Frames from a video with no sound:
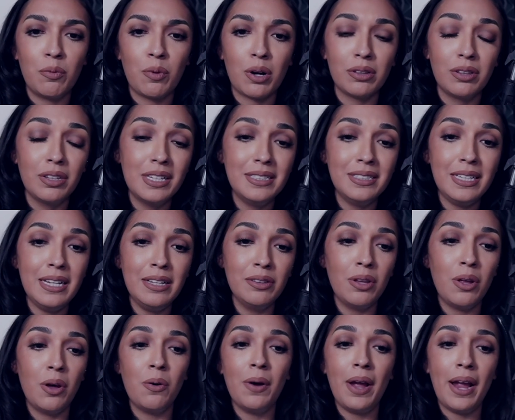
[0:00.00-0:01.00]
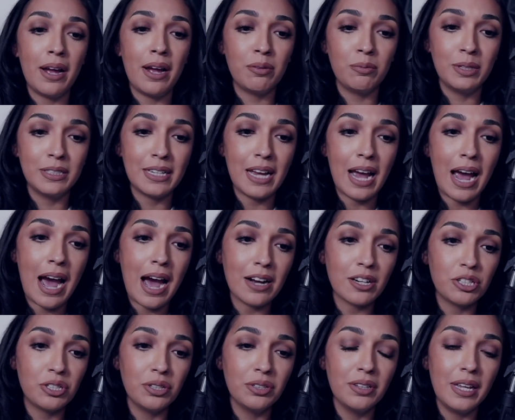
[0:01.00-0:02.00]
where Lindsay Lohan was
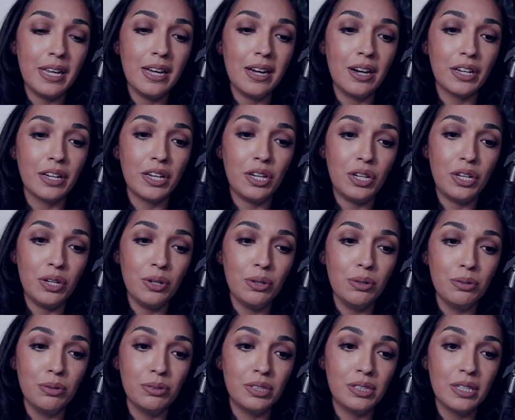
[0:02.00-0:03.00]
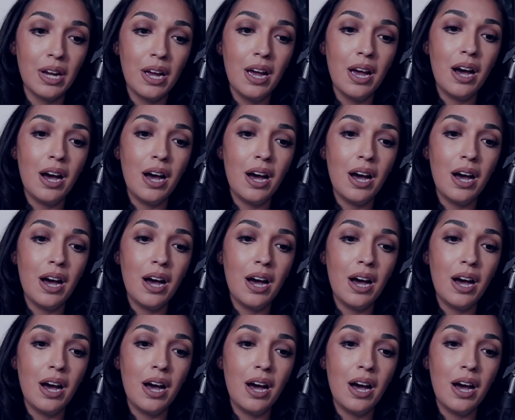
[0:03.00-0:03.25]
actually accused